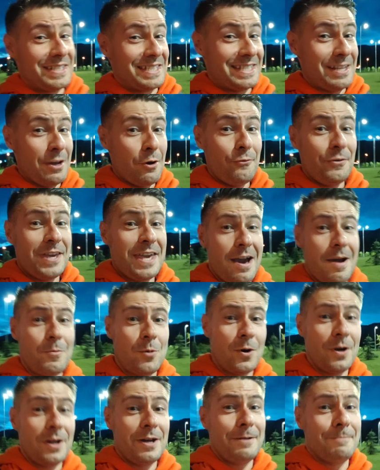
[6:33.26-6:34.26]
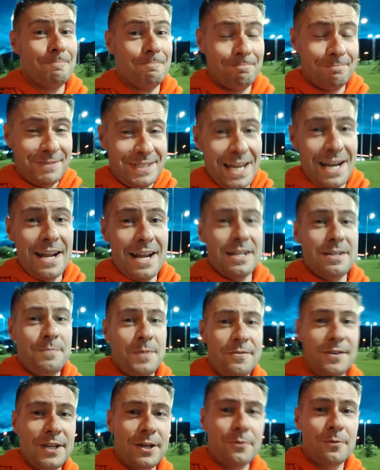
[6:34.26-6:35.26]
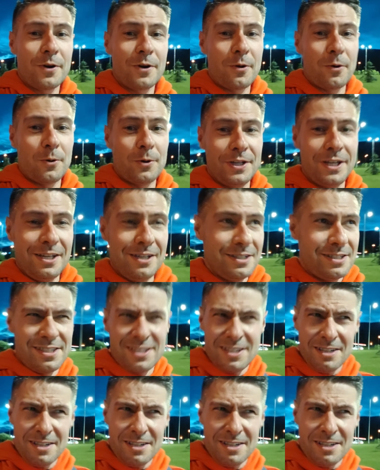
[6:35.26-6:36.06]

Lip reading: the selfie camera, 1080p video recording,